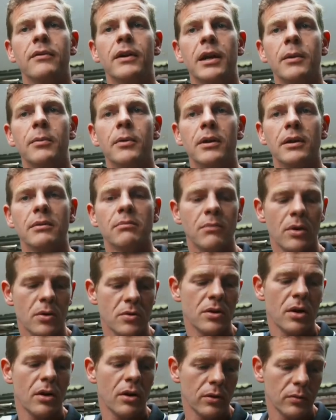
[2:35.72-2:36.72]
and available in
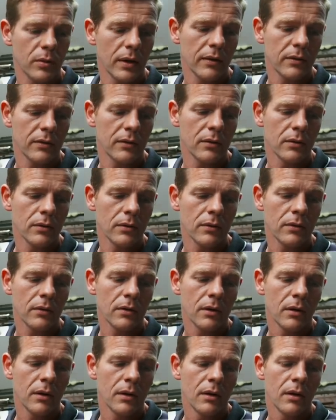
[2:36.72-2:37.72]
most hardware
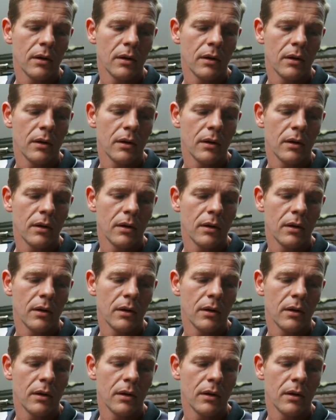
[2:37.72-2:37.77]
stores.